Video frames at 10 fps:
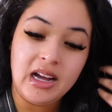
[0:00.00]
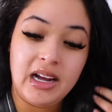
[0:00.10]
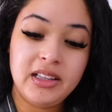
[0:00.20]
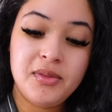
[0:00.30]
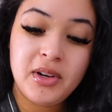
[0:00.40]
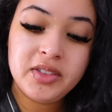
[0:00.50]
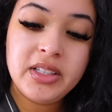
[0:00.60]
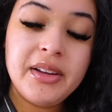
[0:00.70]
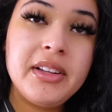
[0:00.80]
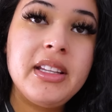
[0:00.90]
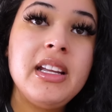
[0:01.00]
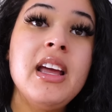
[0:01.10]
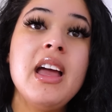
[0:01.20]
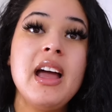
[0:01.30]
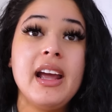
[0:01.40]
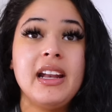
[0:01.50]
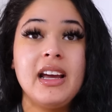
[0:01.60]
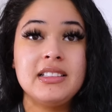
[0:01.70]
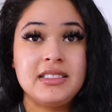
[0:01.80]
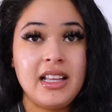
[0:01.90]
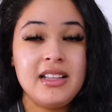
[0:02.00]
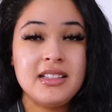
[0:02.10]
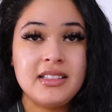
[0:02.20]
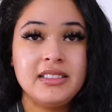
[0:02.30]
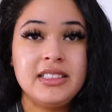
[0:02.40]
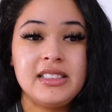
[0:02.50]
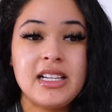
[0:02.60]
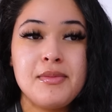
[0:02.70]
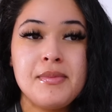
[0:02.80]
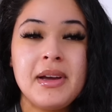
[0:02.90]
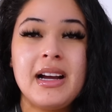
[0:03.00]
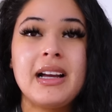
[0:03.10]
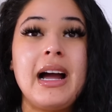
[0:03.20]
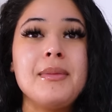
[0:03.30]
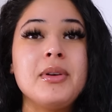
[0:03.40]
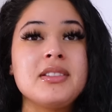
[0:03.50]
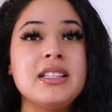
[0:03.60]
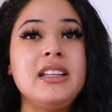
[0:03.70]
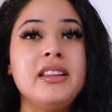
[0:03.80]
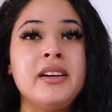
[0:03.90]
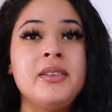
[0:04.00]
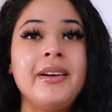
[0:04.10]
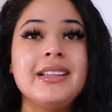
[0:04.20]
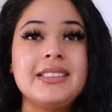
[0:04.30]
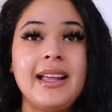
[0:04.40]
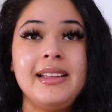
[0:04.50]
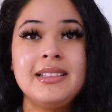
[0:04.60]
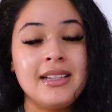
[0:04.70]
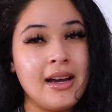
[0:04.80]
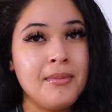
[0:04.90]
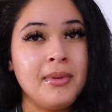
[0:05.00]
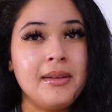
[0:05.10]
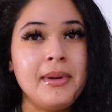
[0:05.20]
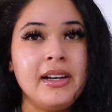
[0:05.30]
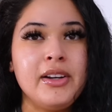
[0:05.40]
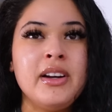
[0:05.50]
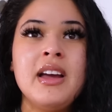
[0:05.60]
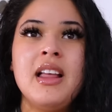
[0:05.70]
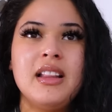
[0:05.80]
I love watching everything, and Selling Sunset's coming back. I personally love Selling Tampa better.